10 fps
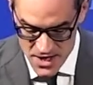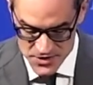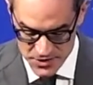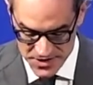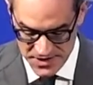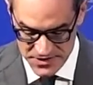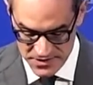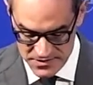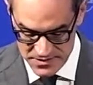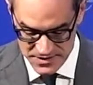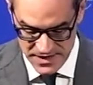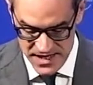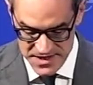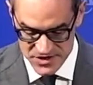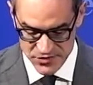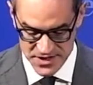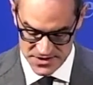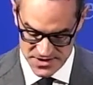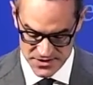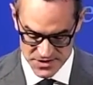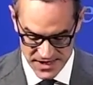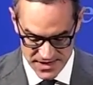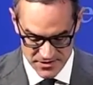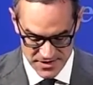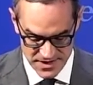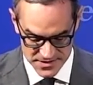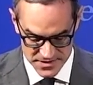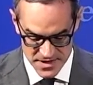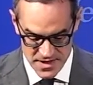So the key things for us to understand are these.